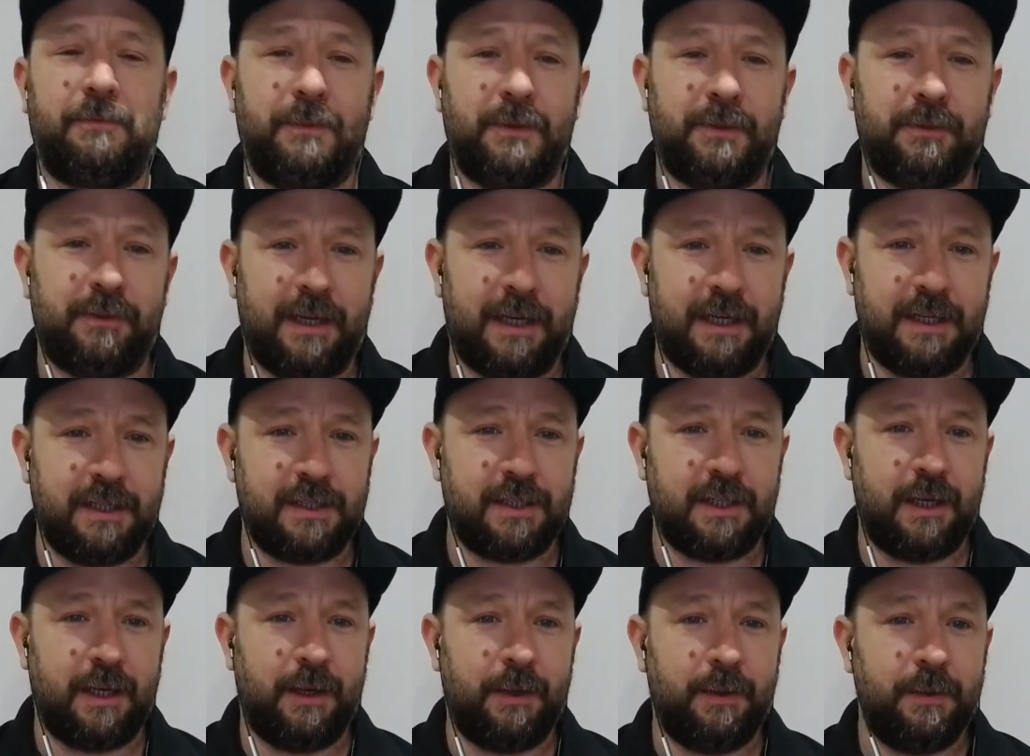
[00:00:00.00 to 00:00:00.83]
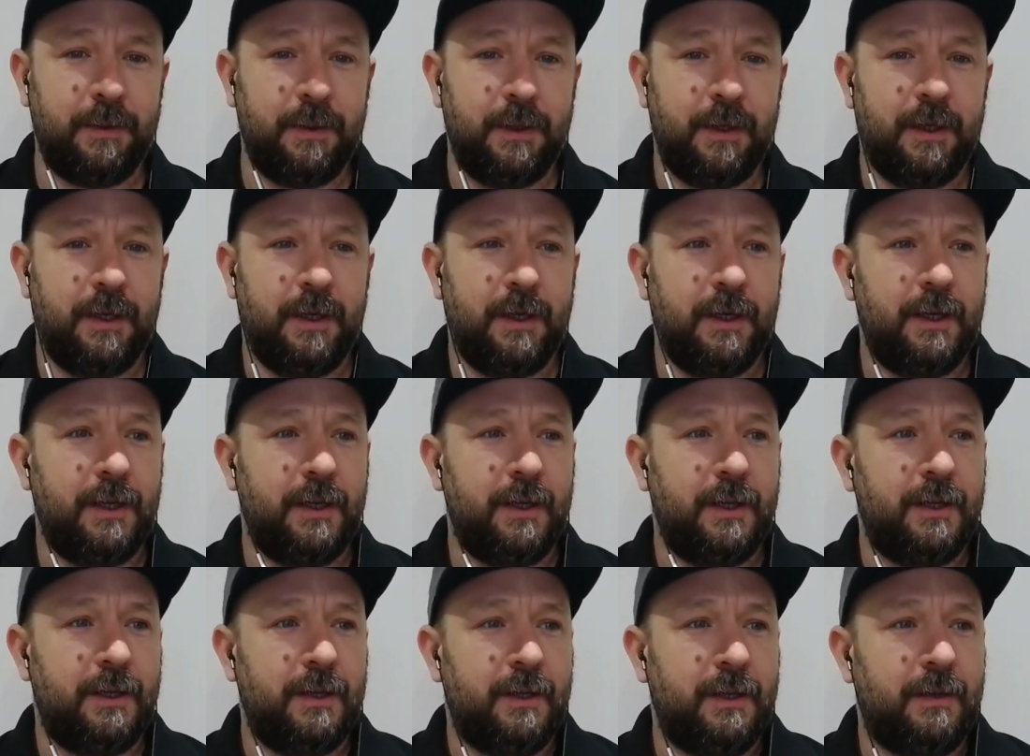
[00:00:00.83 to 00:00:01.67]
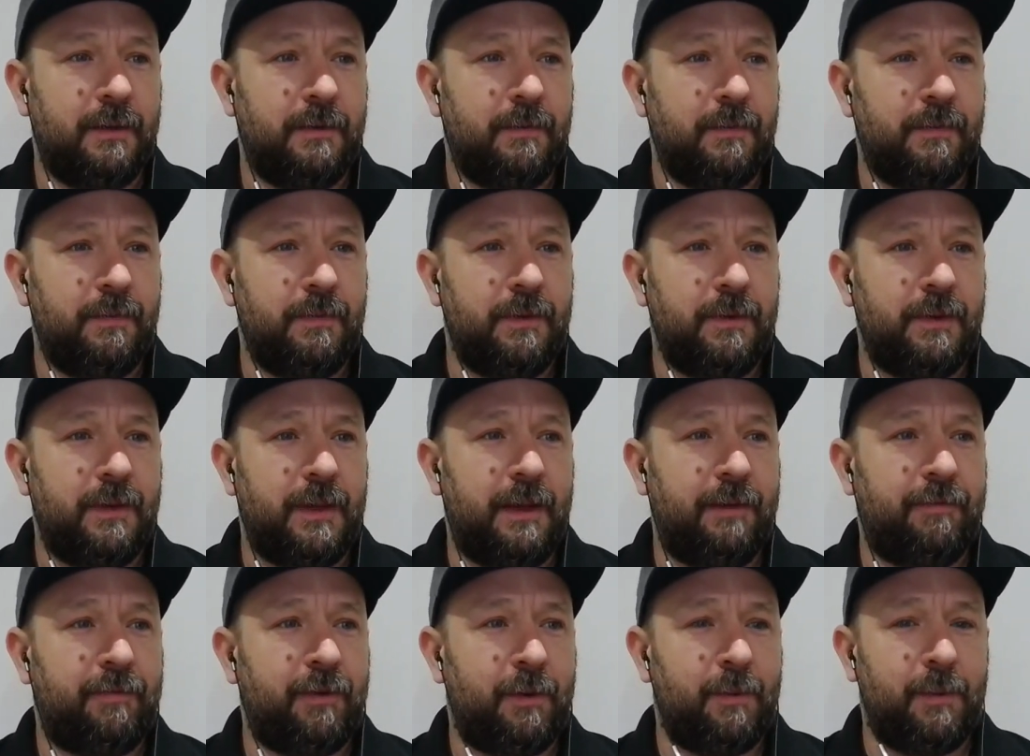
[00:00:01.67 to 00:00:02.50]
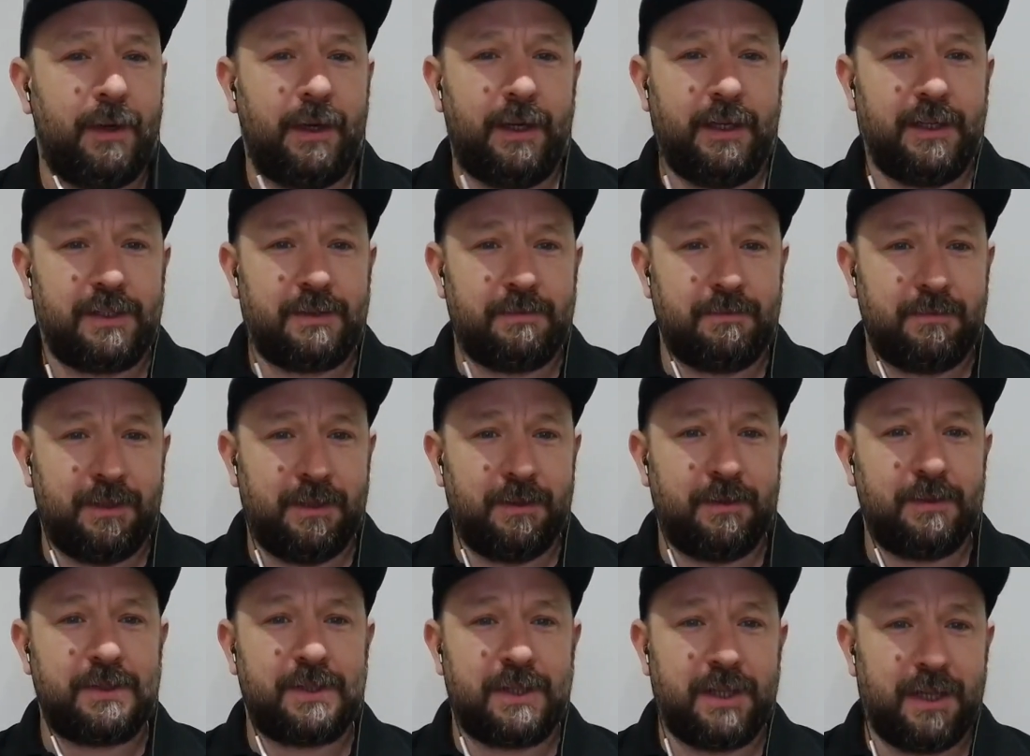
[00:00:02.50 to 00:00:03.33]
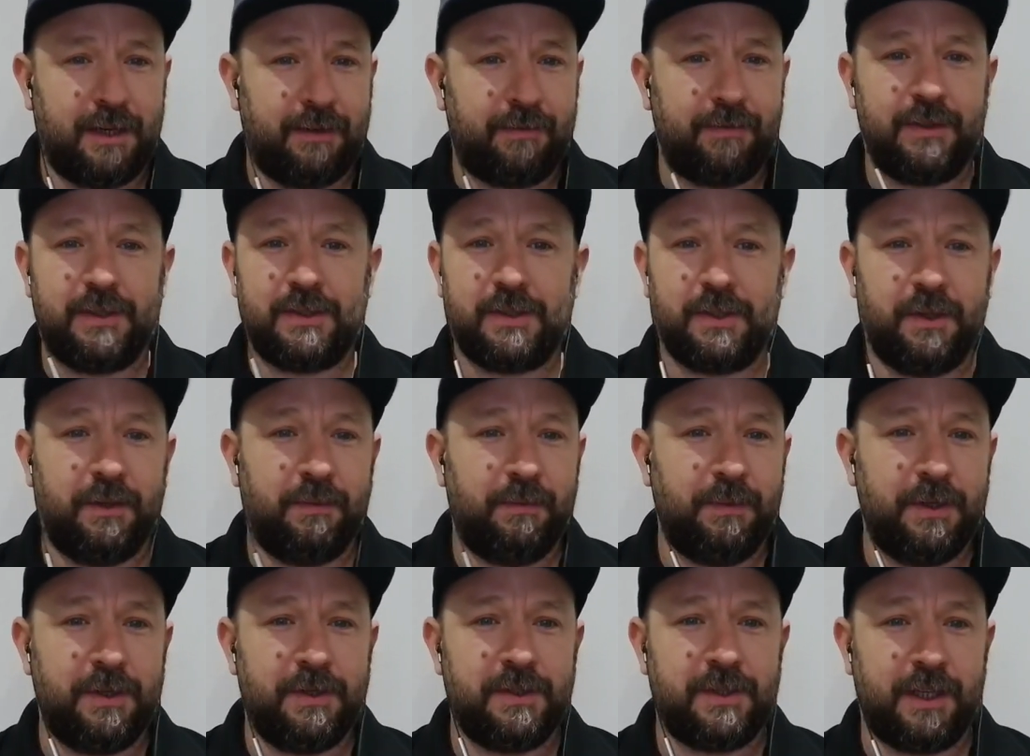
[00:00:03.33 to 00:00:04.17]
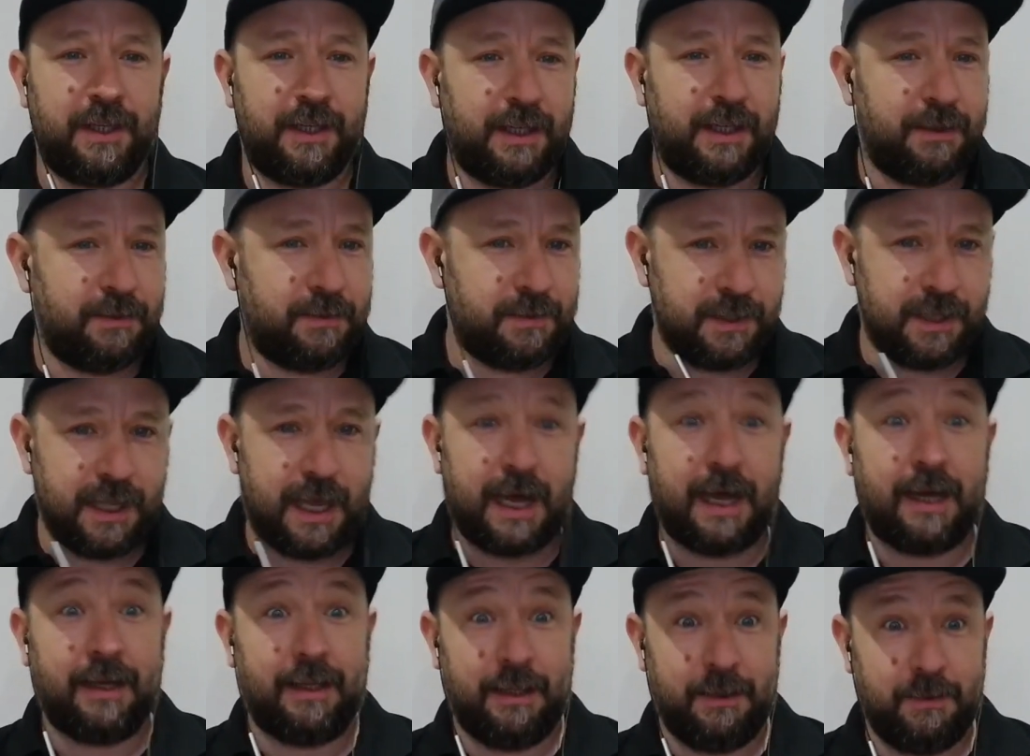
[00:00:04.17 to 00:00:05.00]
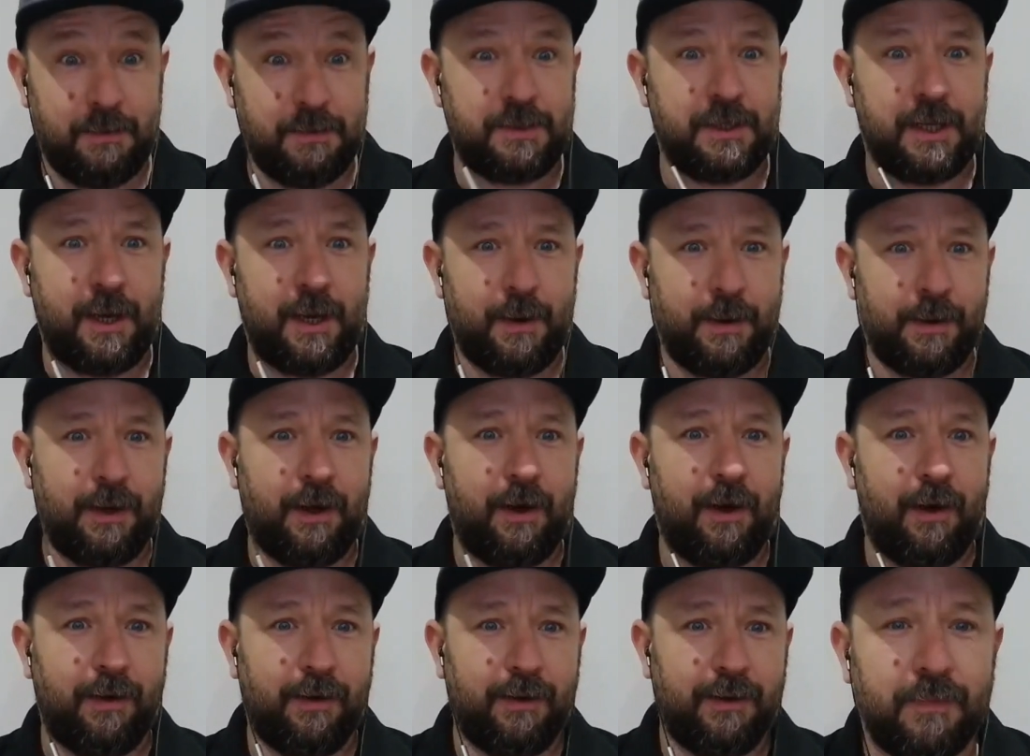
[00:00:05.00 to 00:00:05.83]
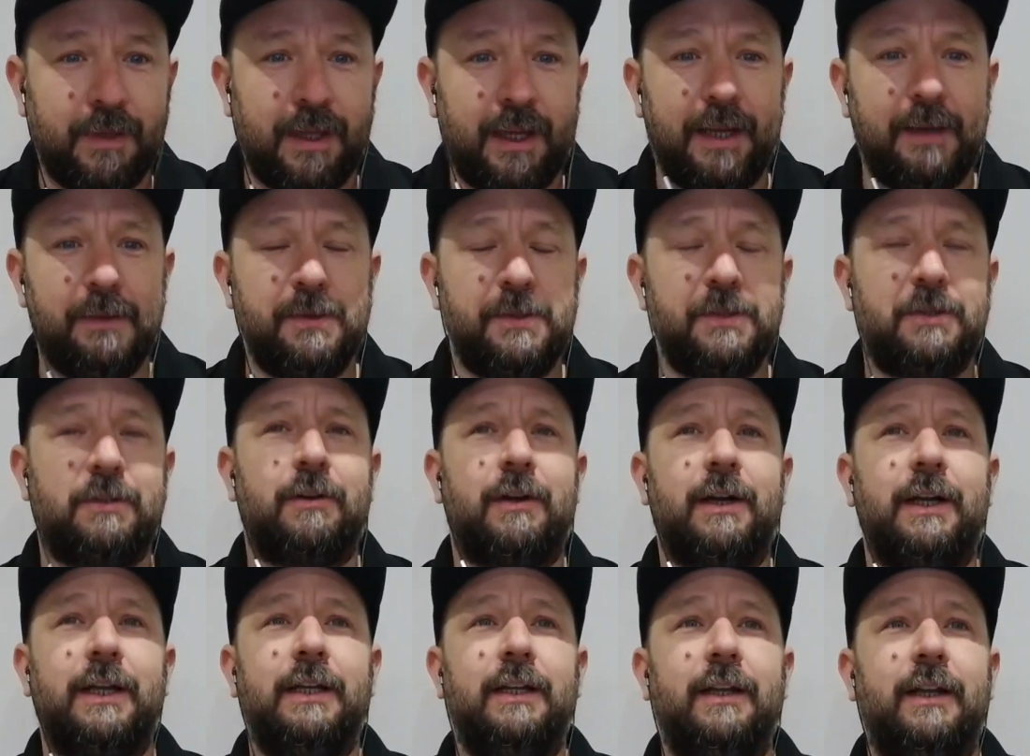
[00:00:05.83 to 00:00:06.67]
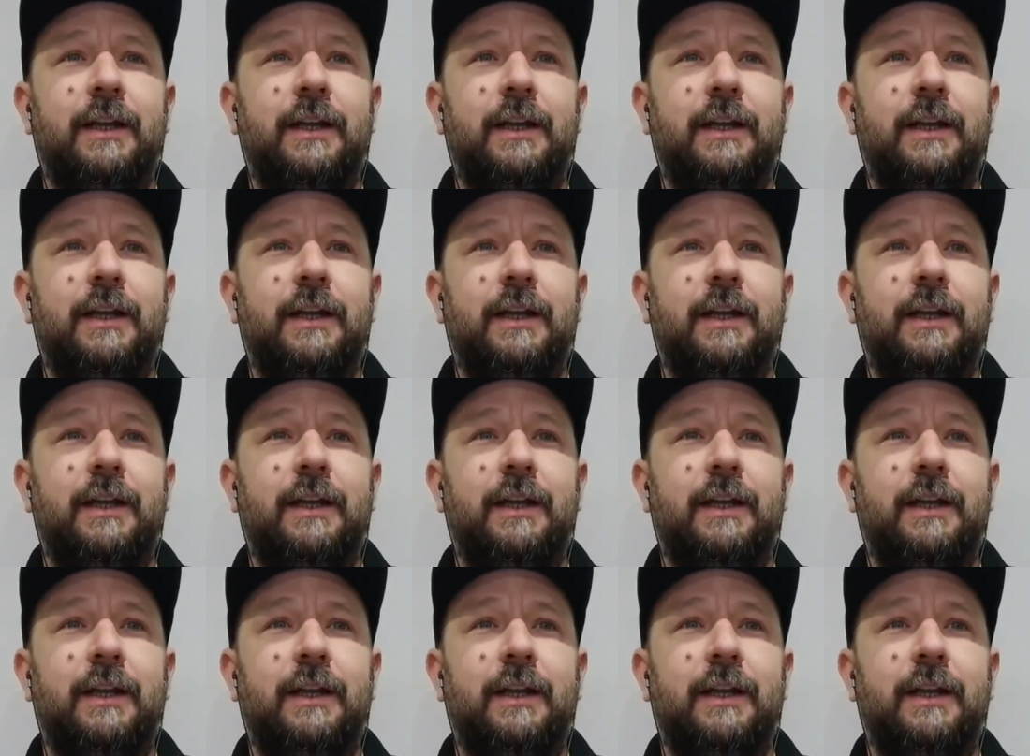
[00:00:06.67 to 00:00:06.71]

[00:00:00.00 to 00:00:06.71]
your end. So if I wanted some real surfy sort of music, it was that was going on, and it was great.